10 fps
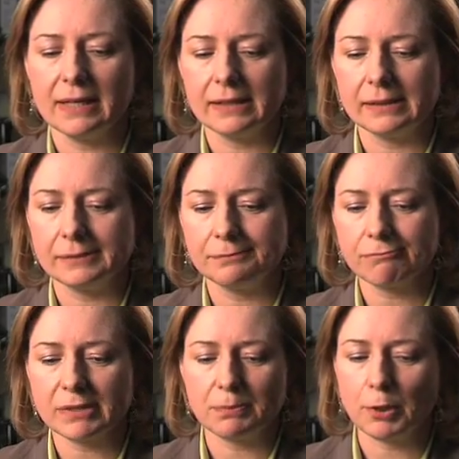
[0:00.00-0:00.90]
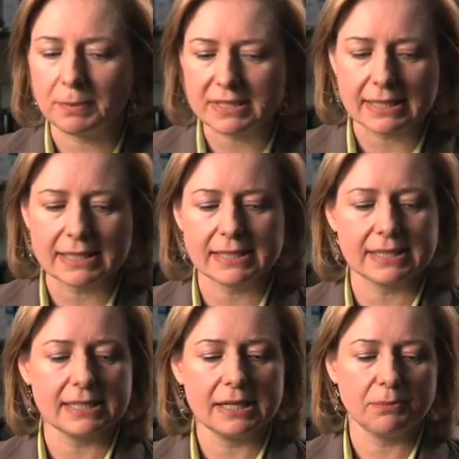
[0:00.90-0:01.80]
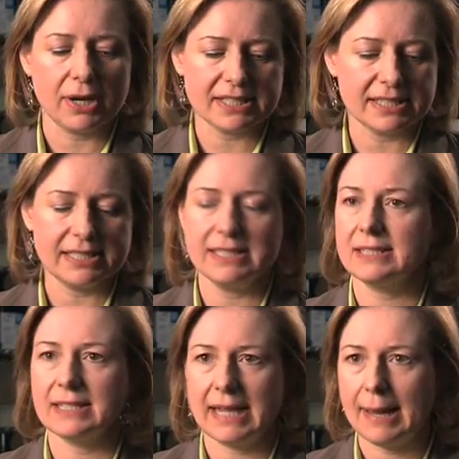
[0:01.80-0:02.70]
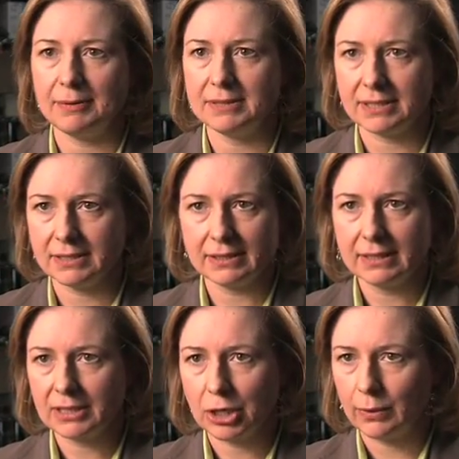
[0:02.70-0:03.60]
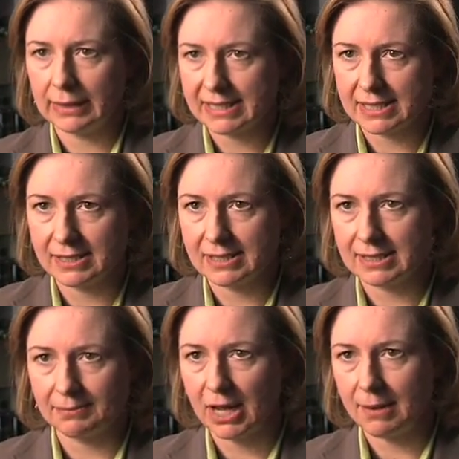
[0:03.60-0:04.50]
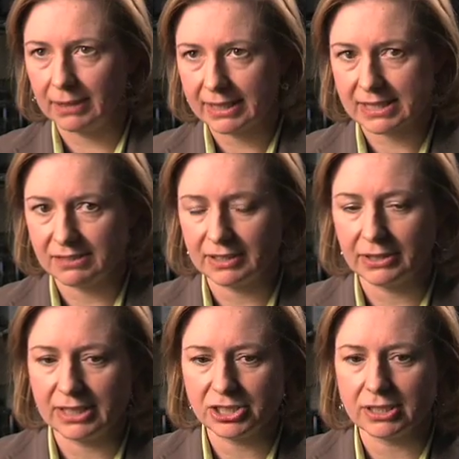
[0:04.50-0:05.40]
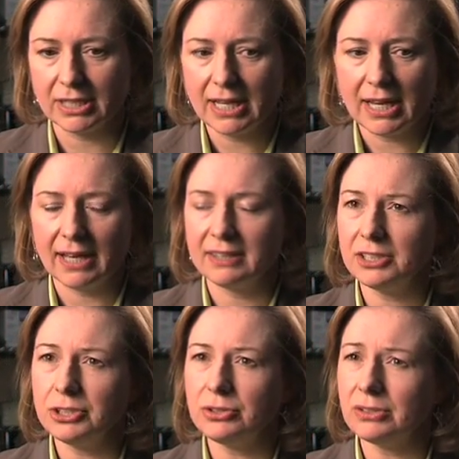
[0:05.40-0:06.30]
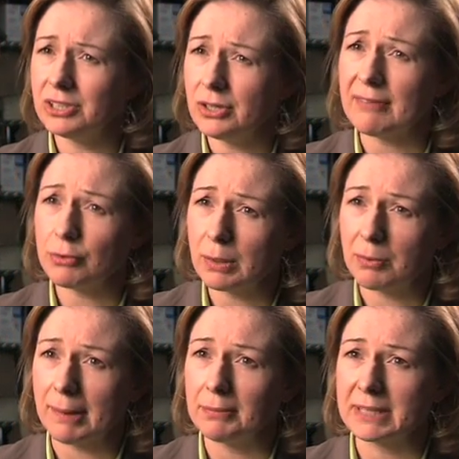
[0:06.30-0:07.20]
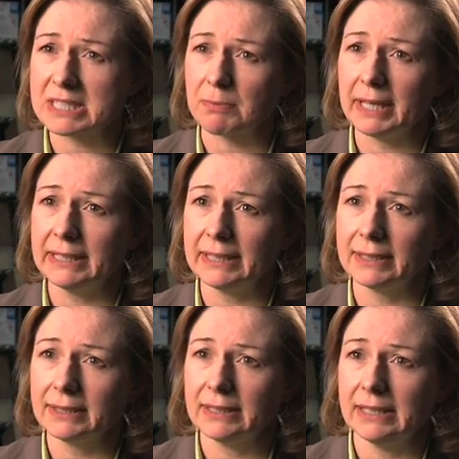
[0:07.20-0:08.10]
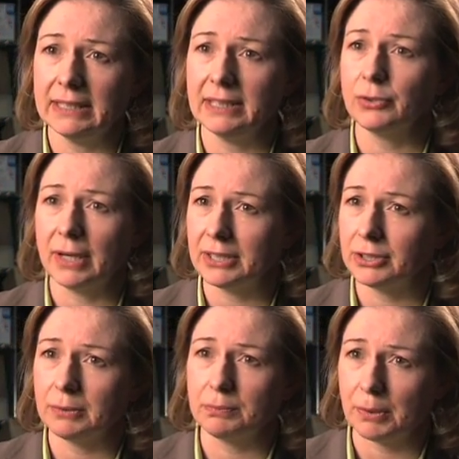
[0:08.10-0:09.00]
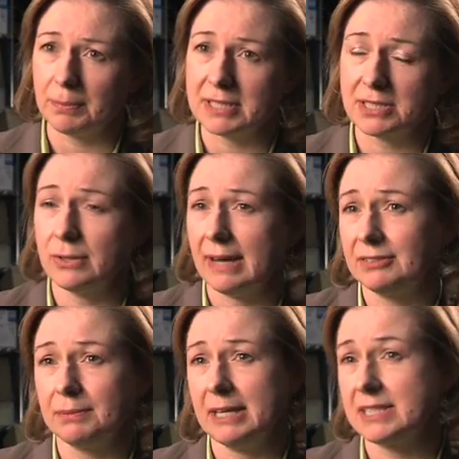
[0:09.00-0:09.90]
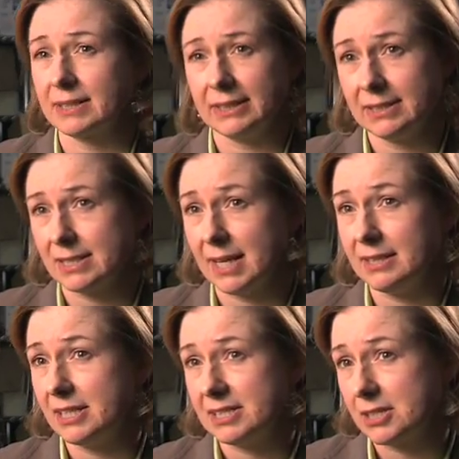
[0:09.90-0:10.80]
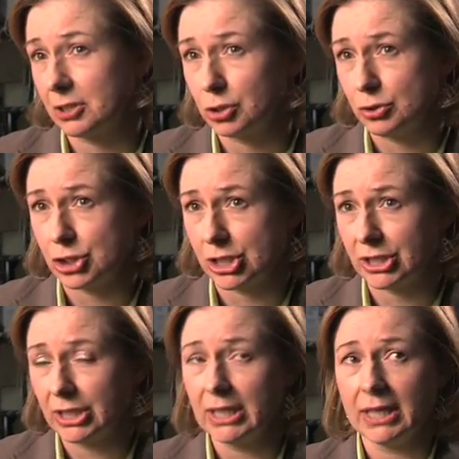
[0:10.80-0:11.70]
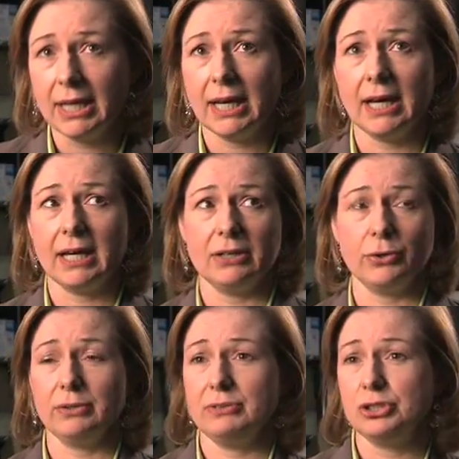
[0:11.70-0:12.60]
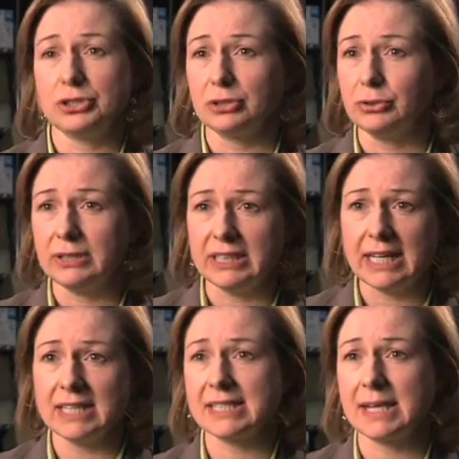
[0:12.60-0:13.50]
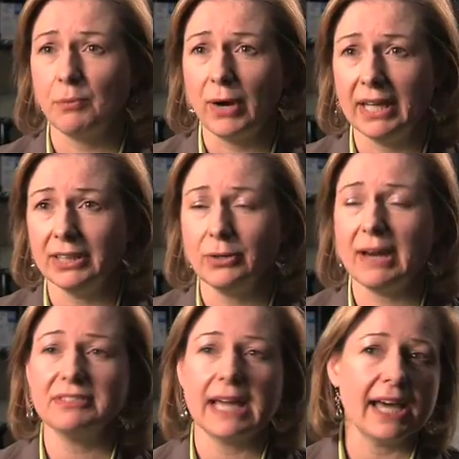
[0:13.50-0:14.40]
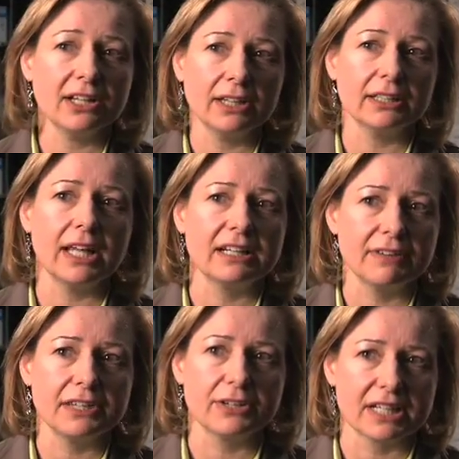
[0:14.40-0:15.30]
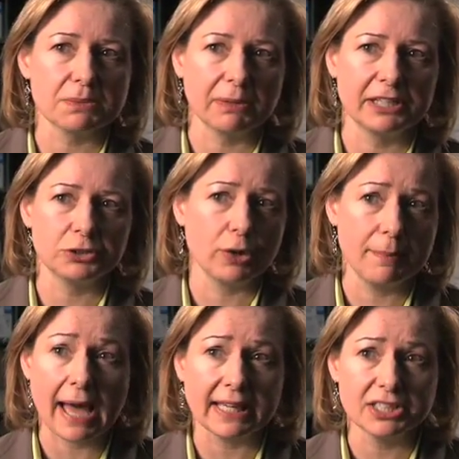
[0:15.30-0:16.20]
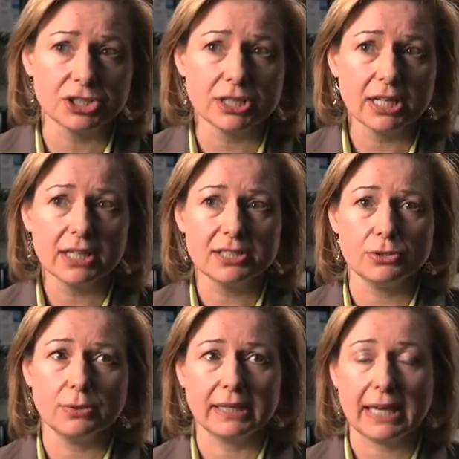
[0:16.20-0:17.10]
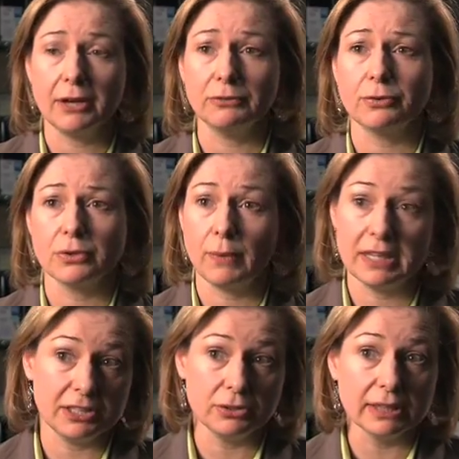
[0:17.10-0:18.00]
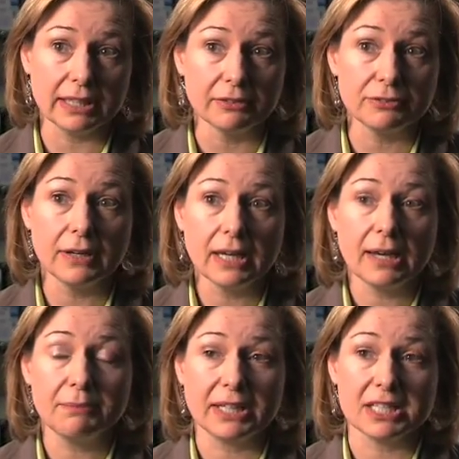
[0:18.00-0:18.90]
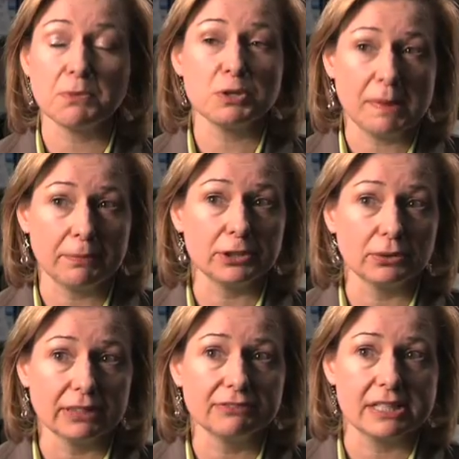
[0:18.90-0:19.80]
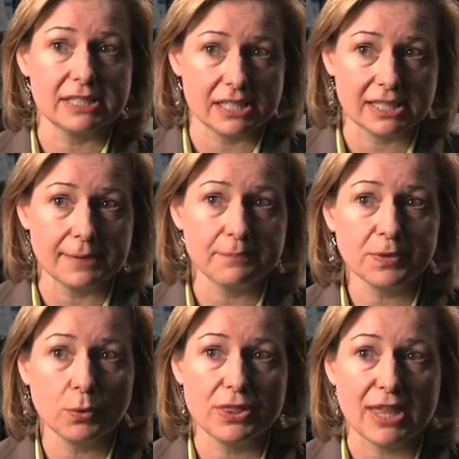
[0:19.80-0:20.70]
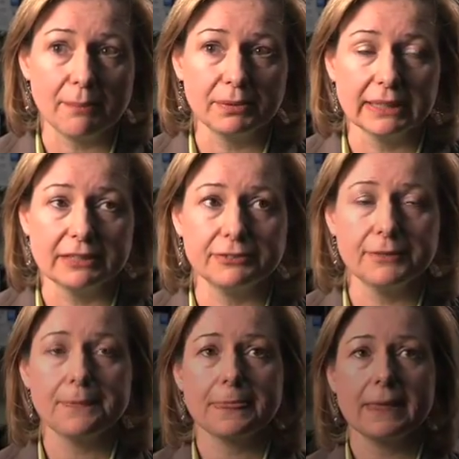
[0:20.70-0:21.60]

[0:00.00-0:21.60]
uh, purposeless processes that happen to coalesce into some complex configuration, uh, then you then you have a real problem explaining any greater purpose. You have to basically decide that it's an illusion, uh, or you're deluded in some way. You have to add on a lot of other explanatory baggage to account for the way that you live, because most people don't live consistent with that belief.